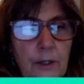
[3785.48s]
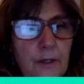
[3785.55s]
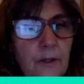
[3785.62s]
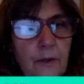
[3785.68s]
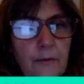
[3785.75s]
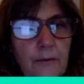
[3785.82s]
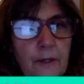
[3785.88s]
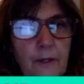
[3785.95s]

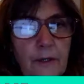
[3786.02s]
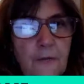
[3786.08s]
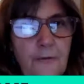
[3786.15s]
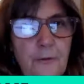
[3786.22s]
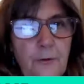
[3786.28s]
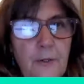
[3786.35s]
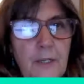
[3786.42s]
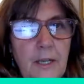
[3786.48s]
stove, because the
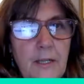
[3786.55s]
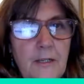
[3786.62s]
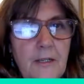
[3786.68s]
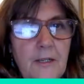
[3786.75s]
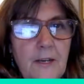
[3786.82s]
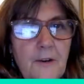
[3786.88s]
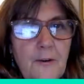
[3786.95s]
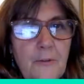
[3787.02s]
food tastes
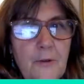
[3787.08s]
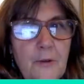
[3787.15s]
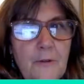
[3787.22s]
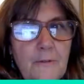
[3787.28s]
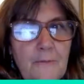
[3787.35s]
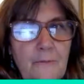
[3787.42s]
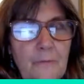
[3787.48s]
terrible.